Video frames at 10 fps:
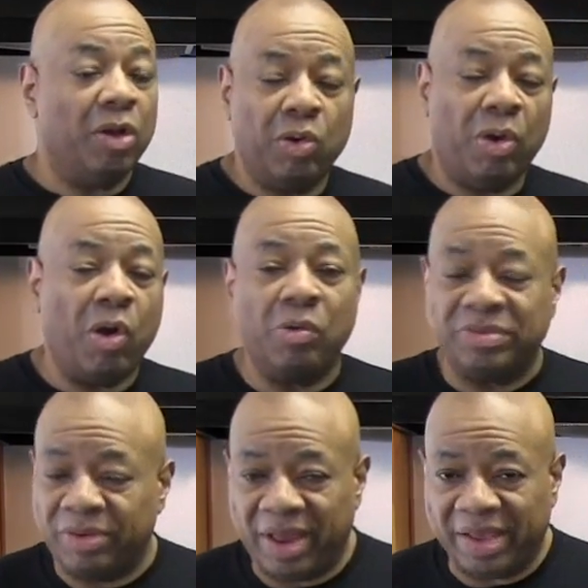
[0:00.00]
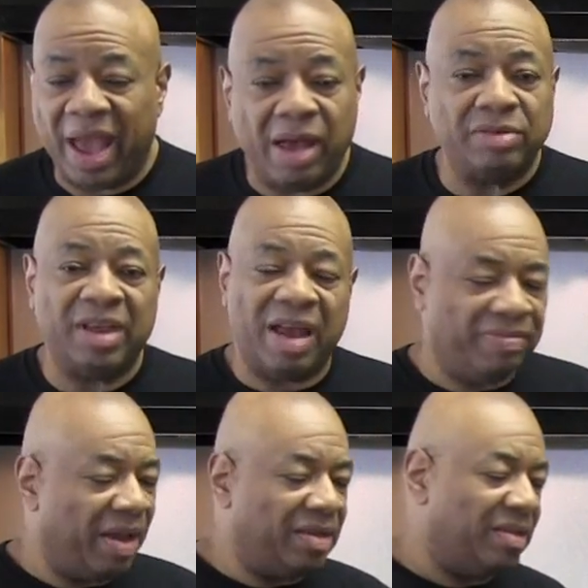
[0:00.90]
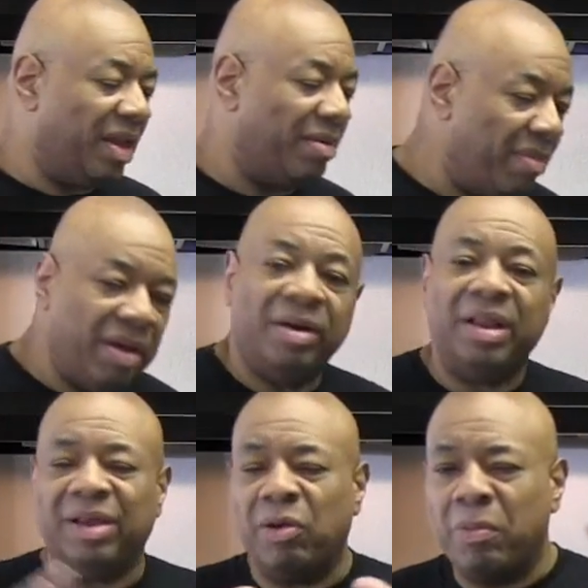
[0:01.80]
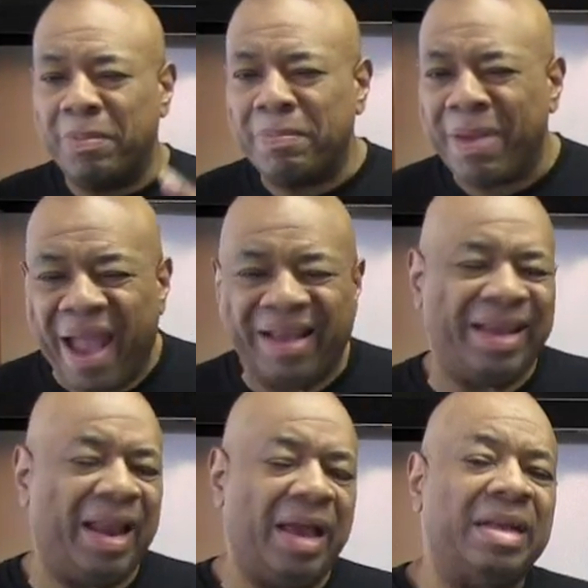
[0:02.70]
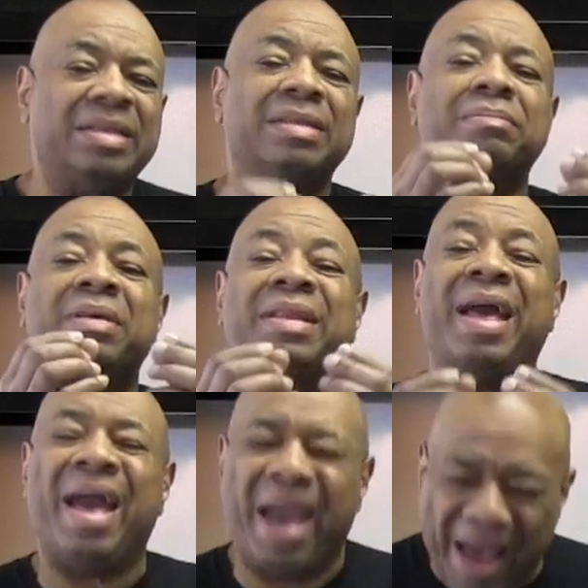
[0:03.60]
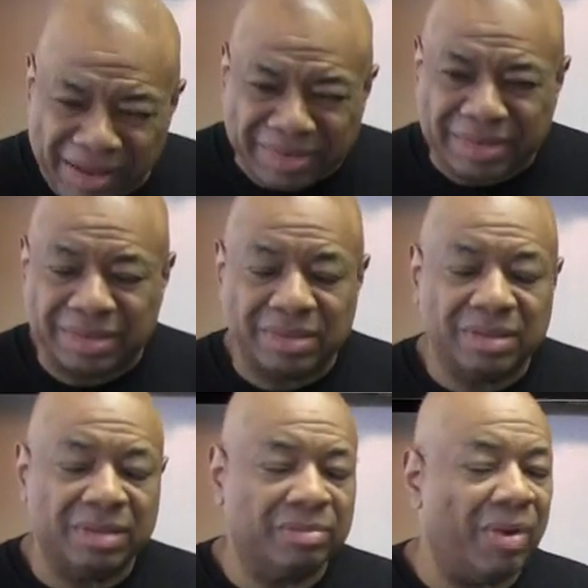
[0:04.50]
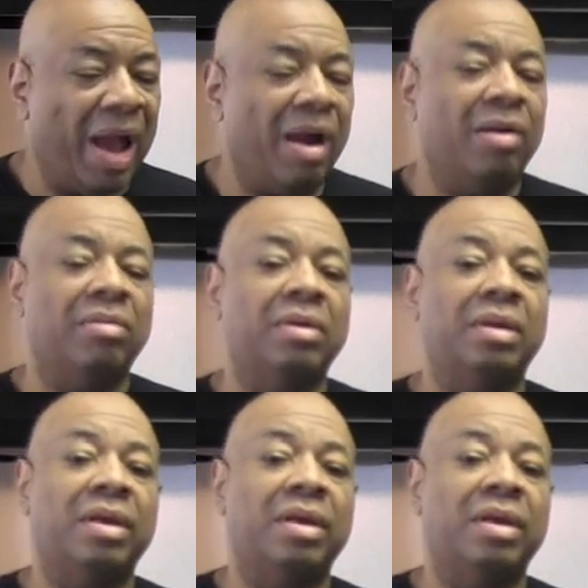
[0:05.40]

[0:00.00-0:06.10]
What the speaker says: go home, sit on that couch after I just ate a meal, and then I go back and I eat something else. Wow.